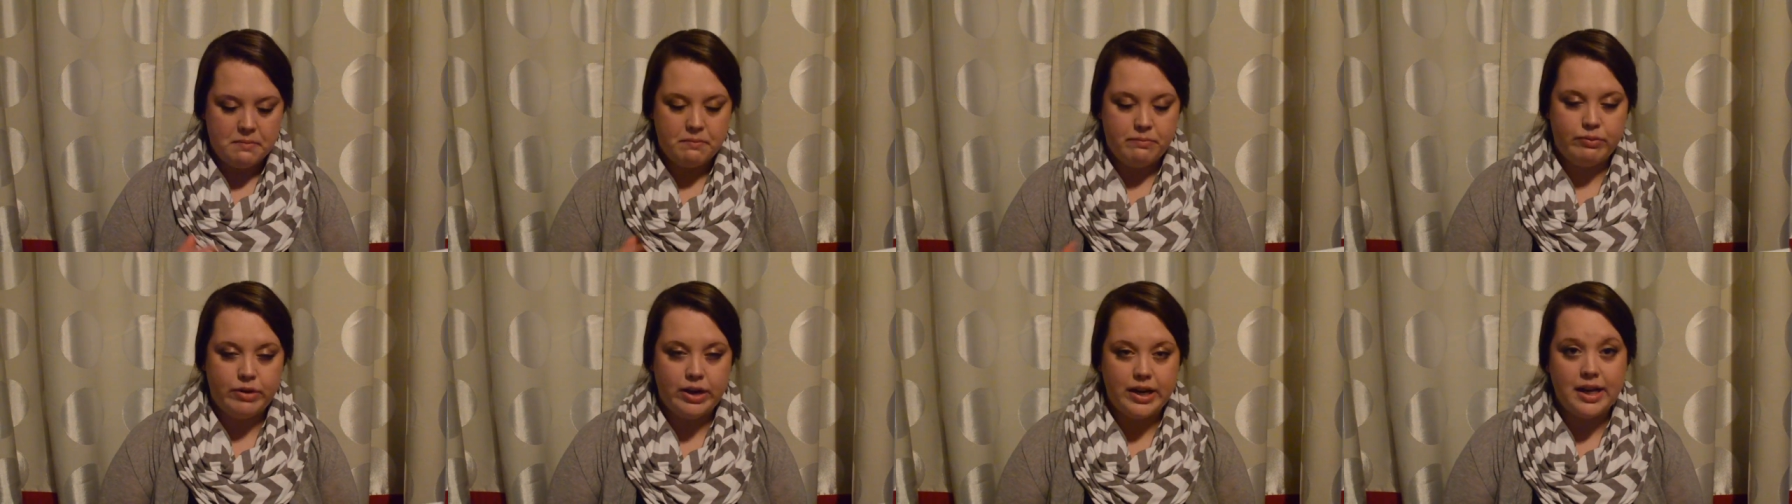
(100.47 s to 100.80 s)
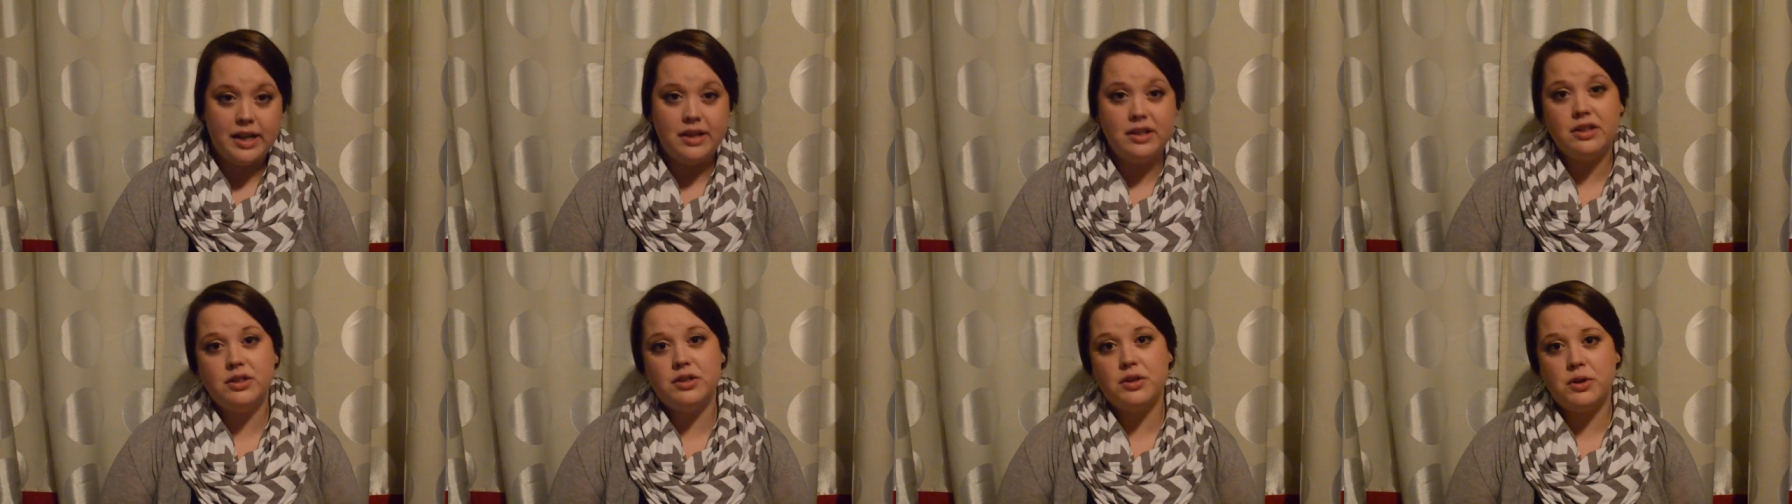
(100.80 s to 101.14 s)

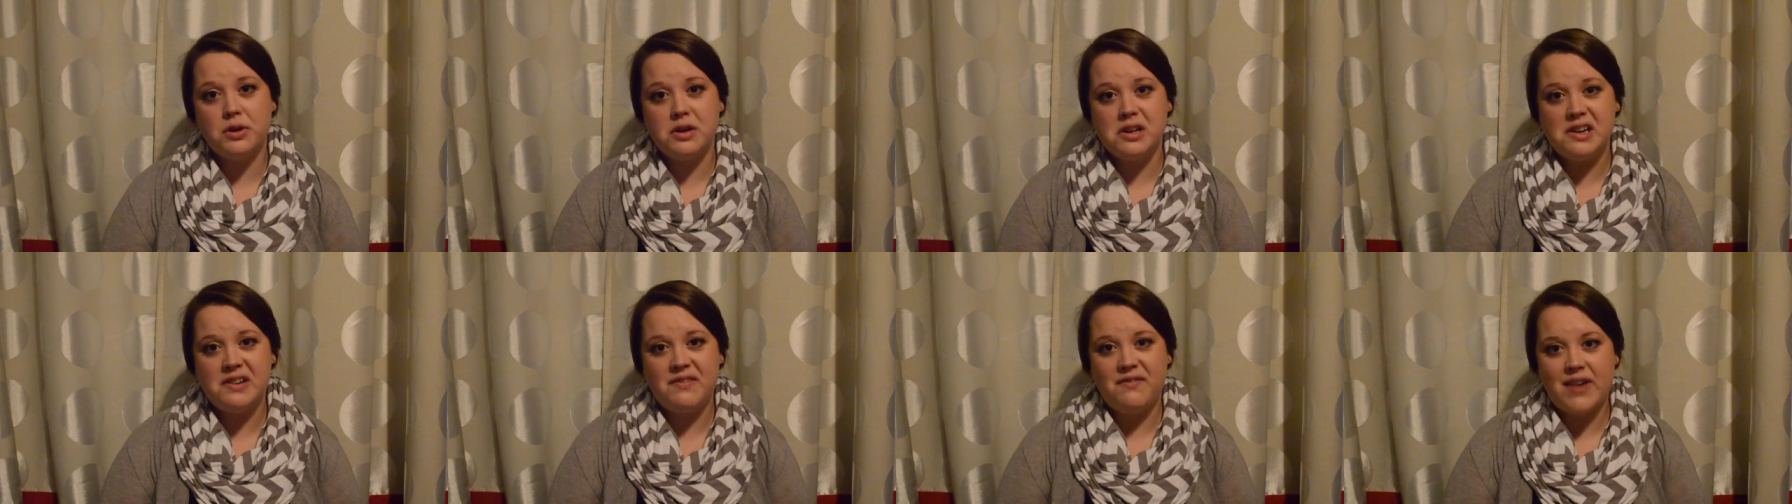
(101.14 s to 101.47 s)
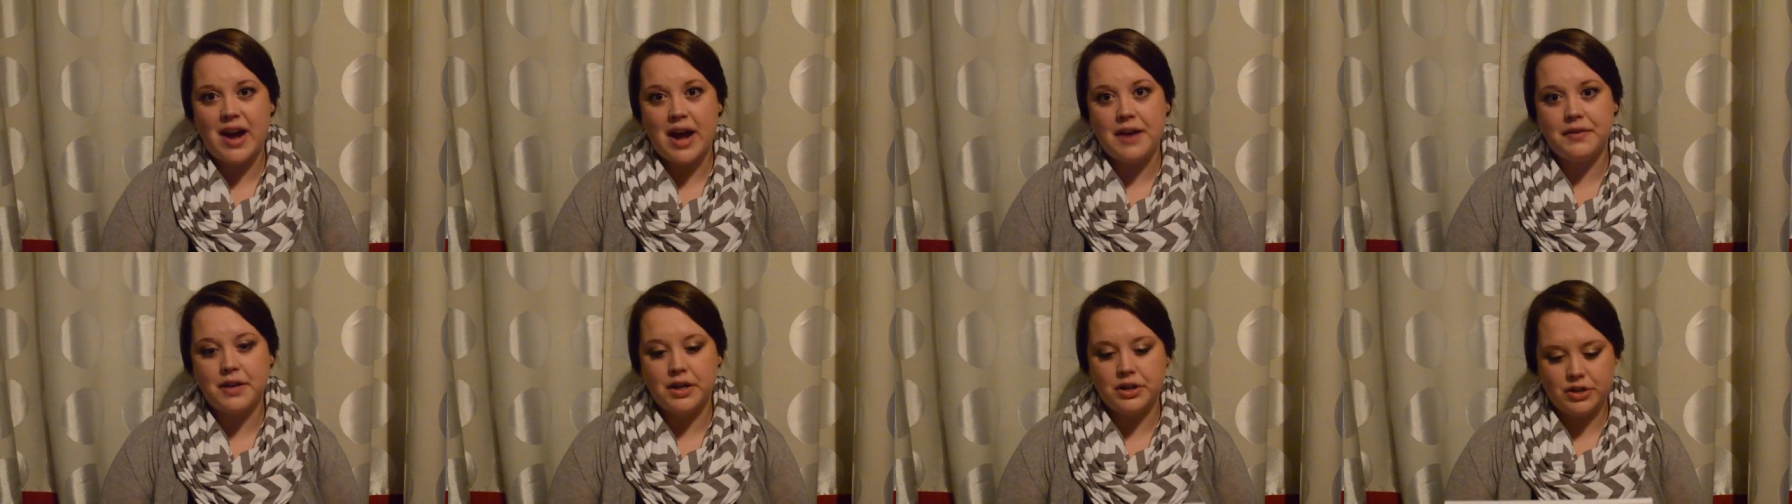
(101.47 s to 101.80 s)
bringing the total to
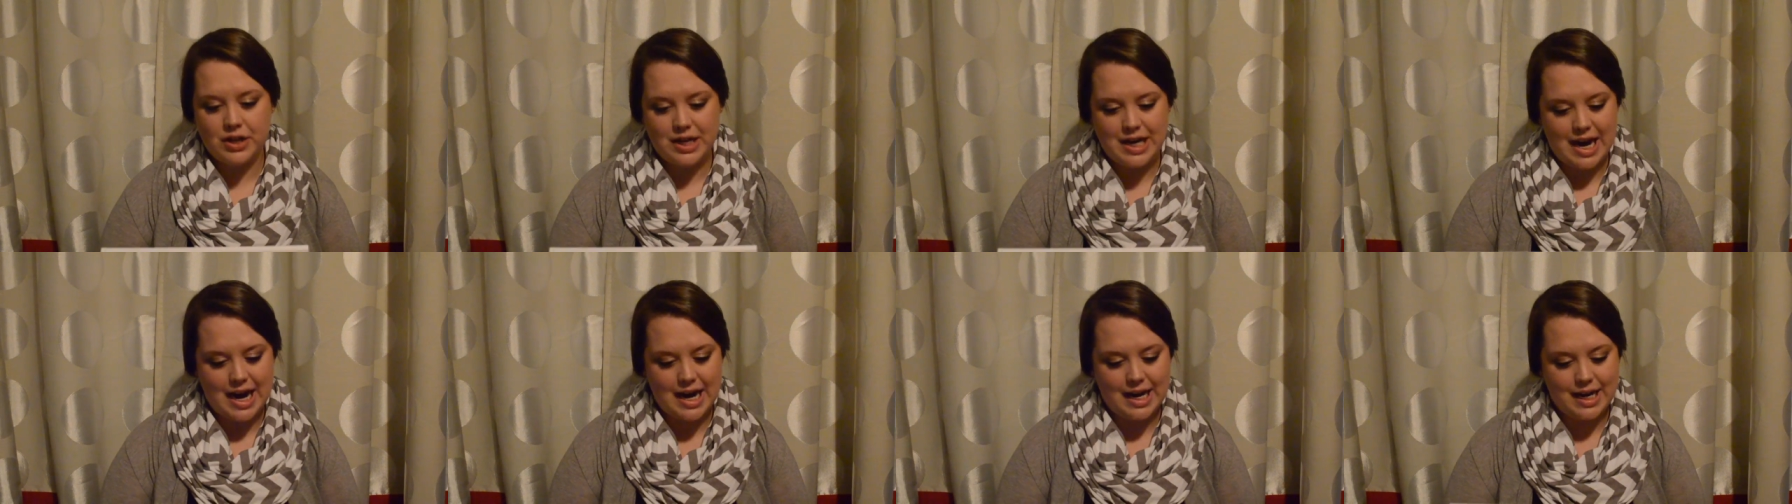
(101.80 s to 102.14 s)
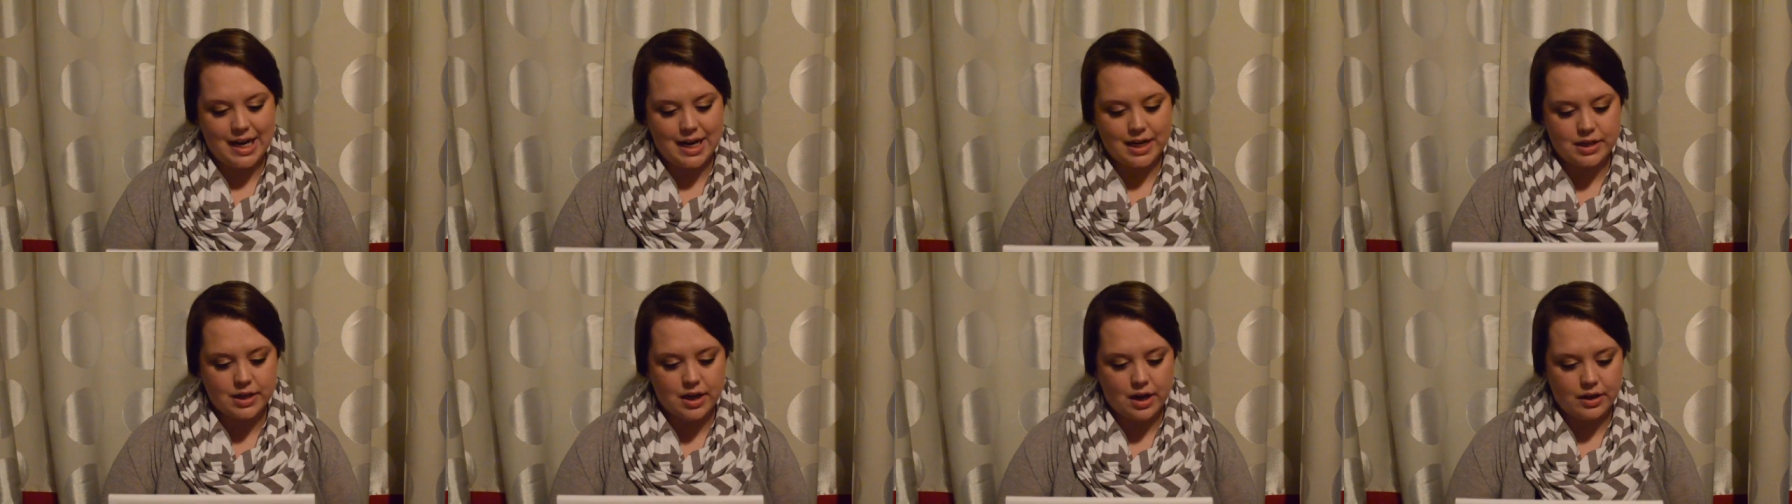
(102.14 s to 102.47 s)

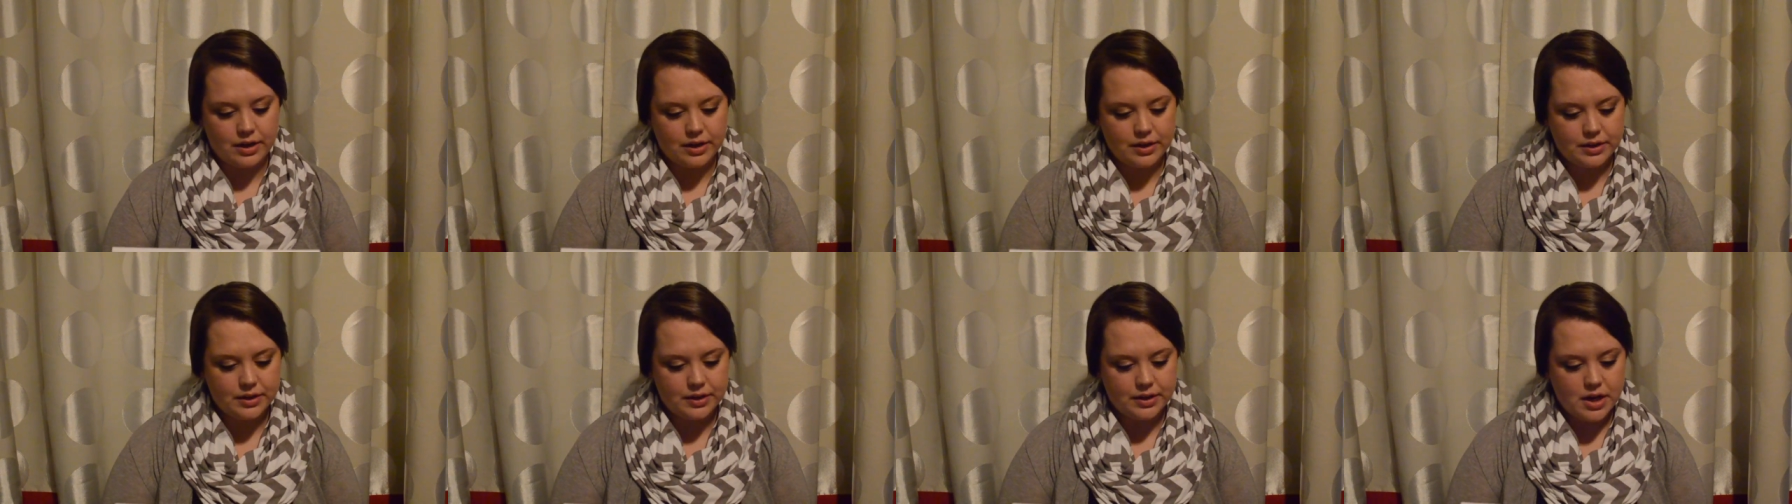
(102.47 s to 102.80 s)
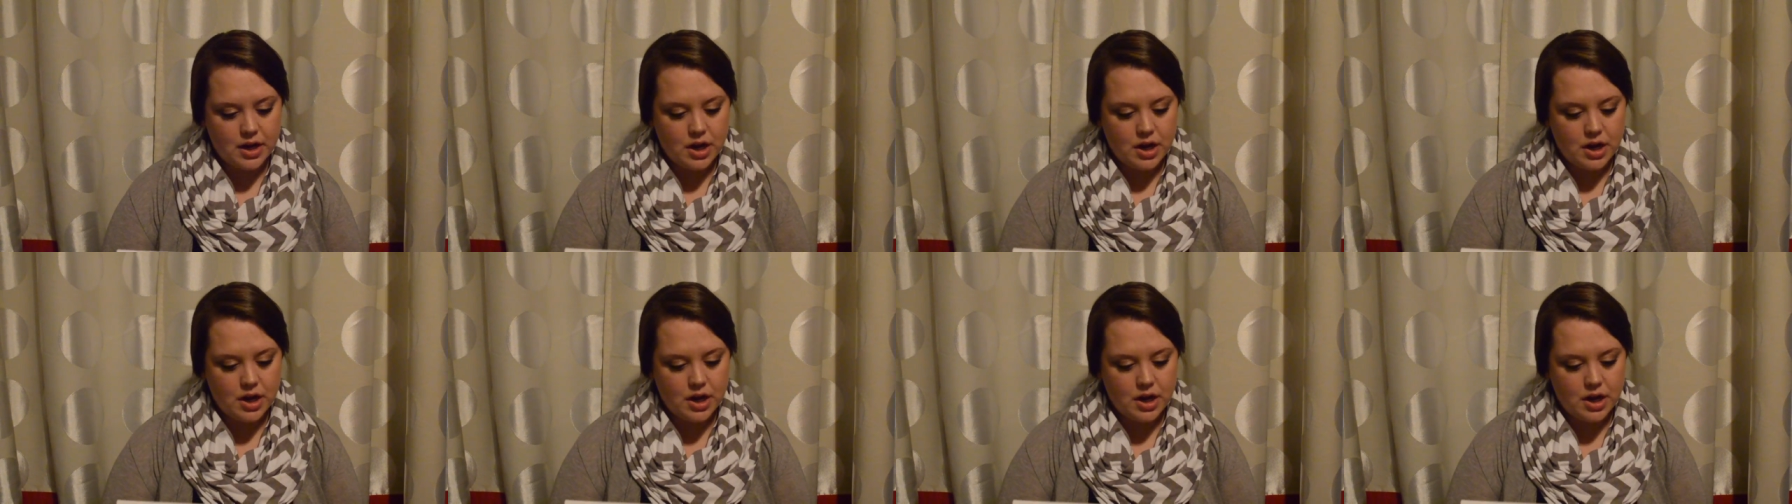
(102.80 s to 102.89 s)
$588.